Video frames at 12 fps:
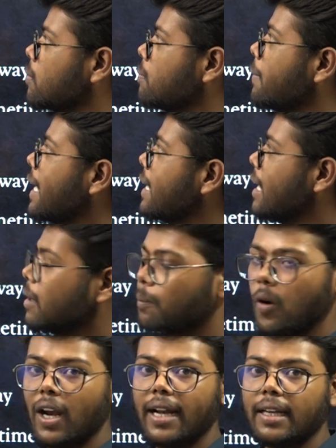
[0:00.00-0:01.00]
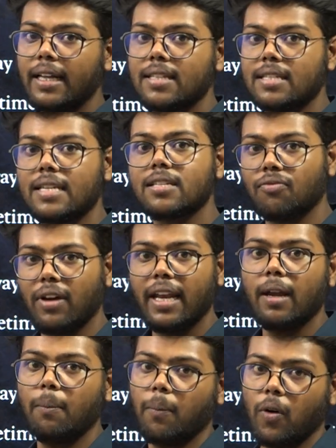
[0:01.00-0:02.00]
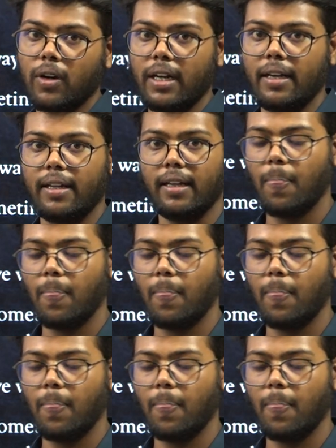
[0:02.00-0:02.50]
maintaining politeness is very important.